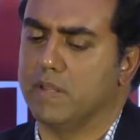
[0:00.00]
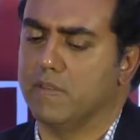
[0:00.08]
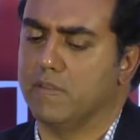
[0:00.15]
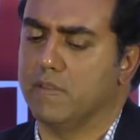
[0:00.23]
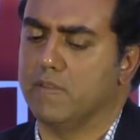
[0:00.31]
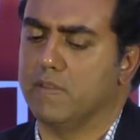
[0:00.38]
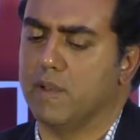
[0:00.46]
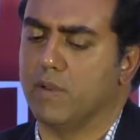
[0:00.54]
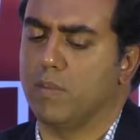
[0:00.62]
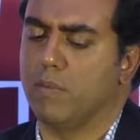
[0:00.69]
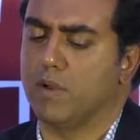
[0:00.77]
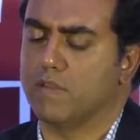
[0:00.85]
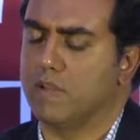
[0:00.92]
This is a
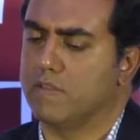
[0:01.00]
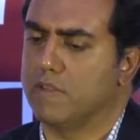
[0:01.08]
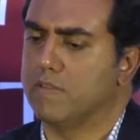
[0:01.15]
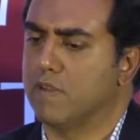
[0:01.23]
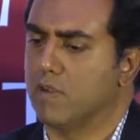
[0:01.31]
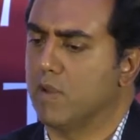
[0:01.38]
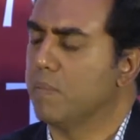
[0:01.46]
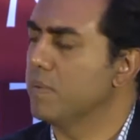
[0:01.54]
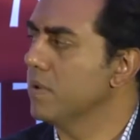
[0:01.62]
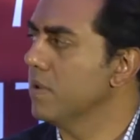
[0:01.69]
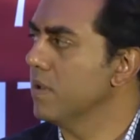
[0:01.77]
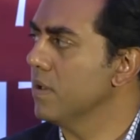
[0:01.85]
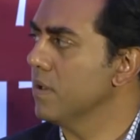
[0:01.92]
set-top box that sits atop
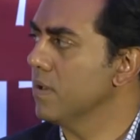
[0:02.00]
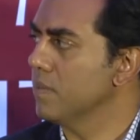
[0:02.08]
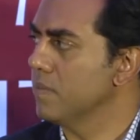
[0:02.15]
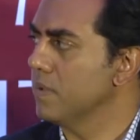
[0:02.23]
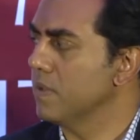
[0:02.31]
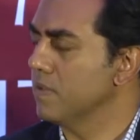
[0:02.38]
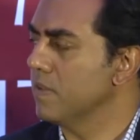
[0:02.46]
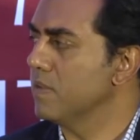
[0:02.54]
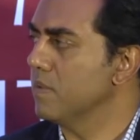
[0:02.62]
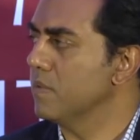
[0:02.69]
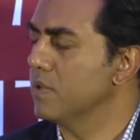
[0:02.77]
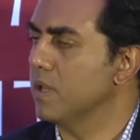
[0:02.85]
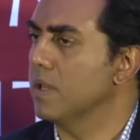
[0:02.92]
a
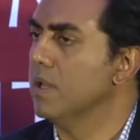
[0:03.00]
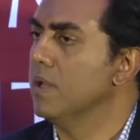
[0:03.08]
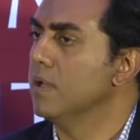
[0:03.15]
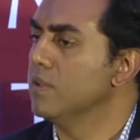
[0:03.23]
ECG machine.